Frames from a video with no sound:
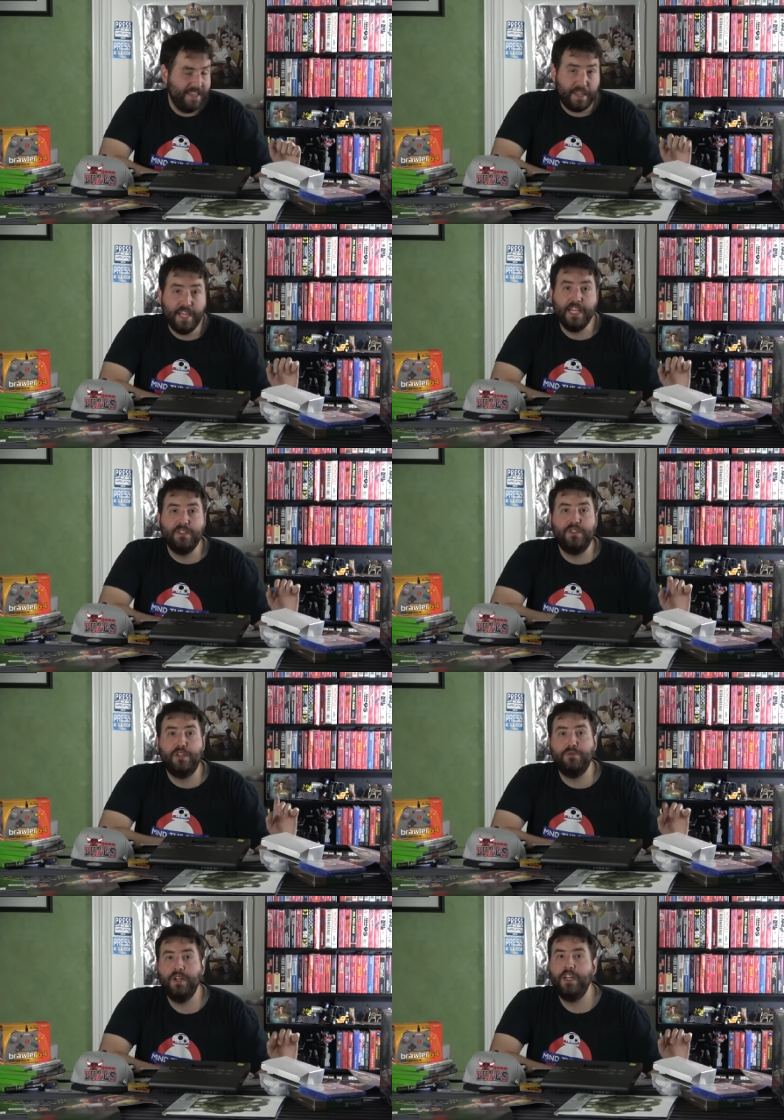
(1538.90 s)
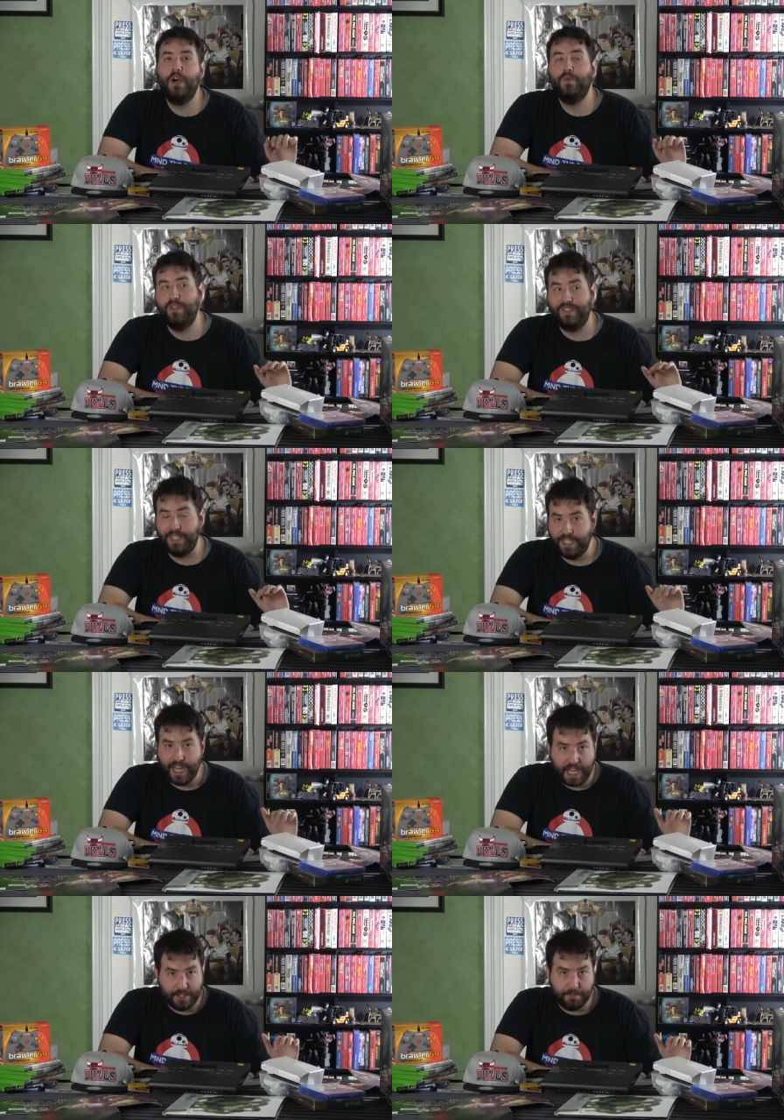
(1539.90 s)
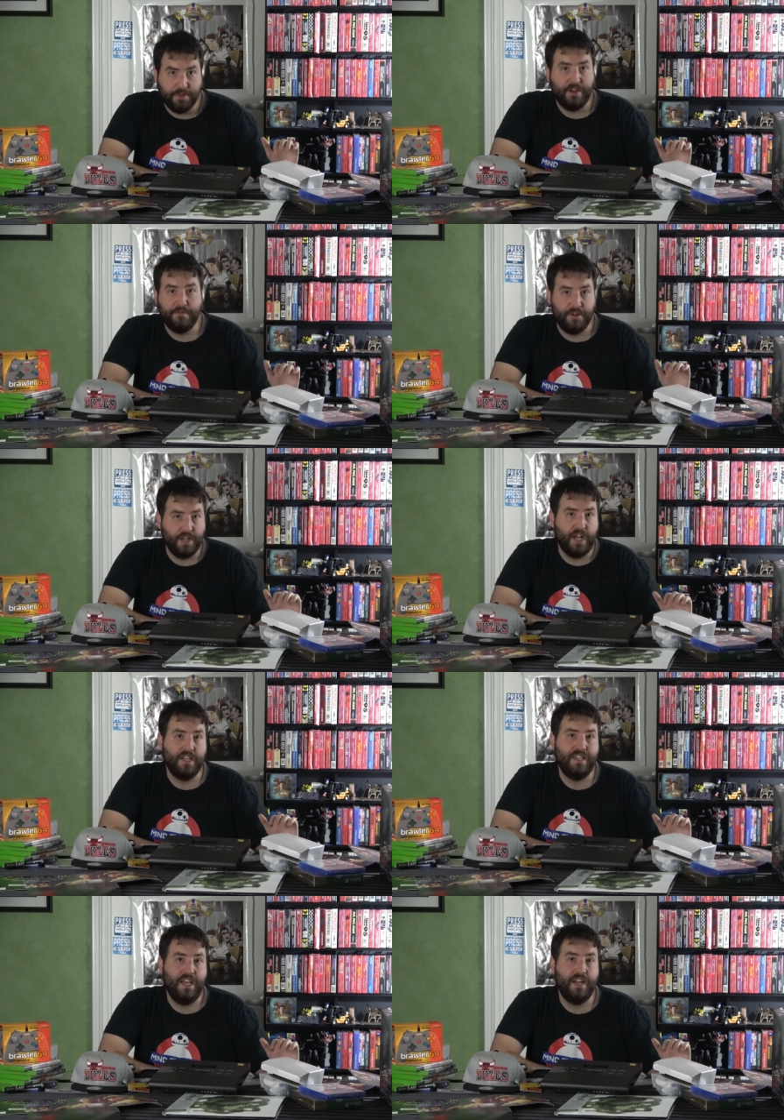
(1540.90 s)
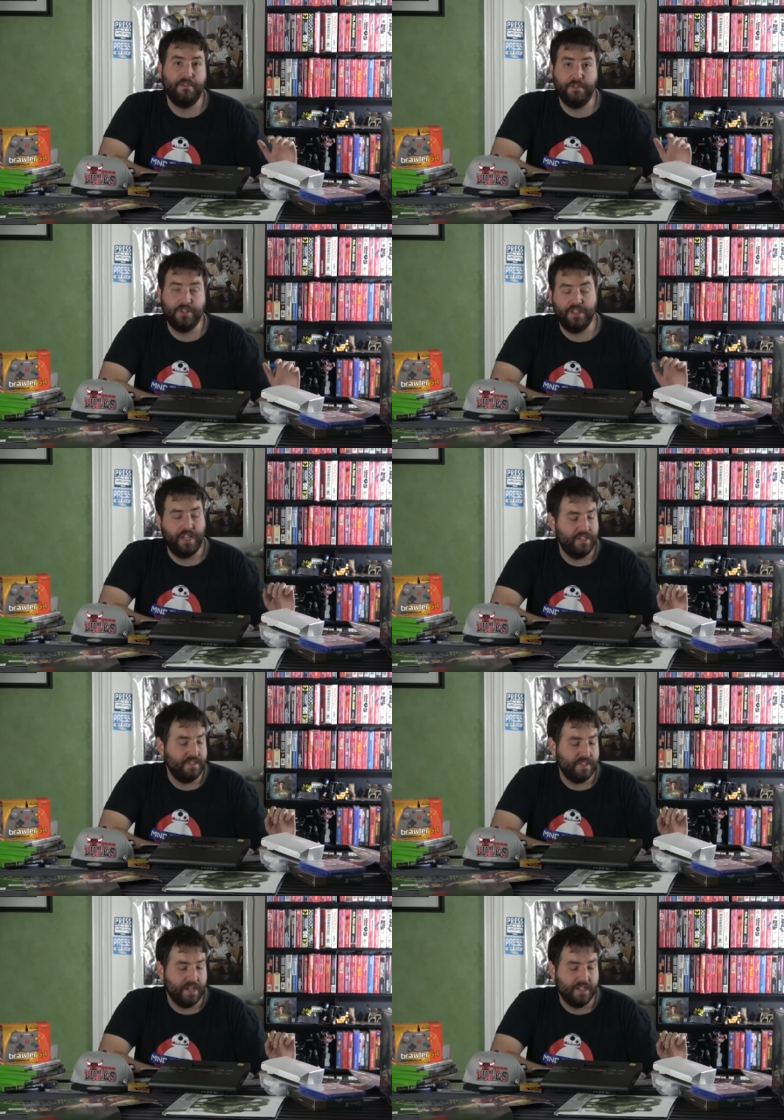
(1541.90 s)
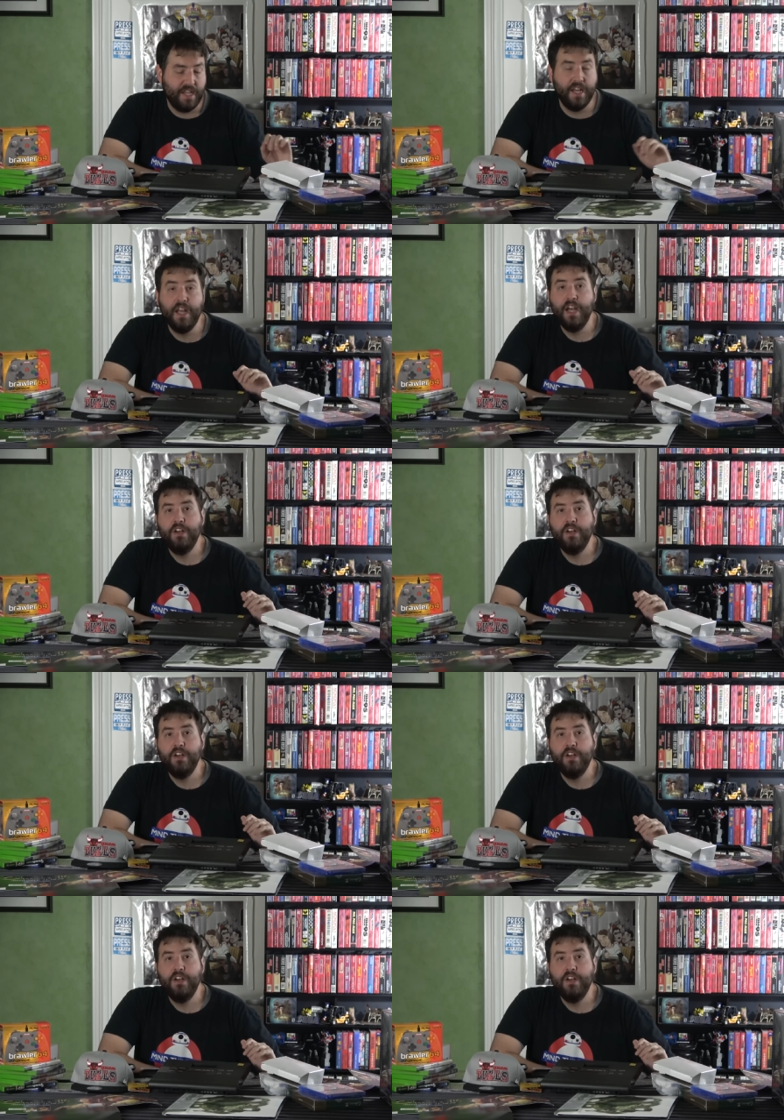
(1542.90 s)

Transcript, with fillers: the thing is, the 3DO was desperate for content, officially licensed content,